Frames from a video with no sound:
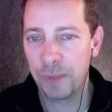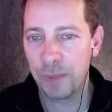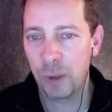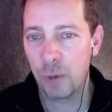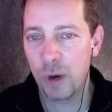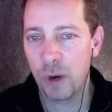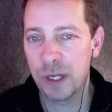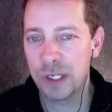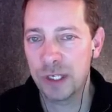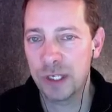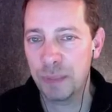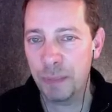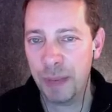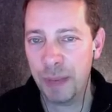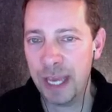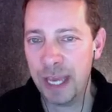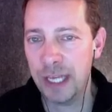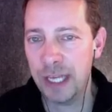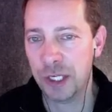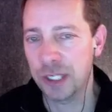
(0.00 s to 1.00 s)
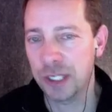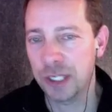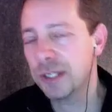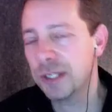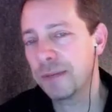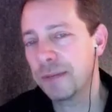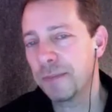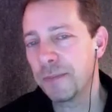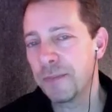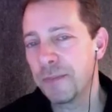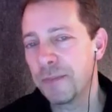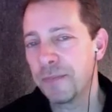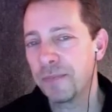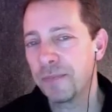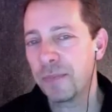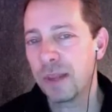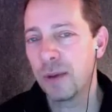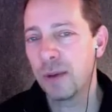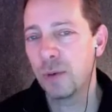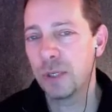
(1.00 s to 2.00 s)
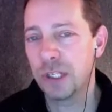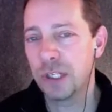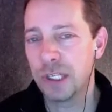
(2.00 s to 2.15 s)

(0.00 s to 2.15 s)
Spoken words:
Whereas pages, which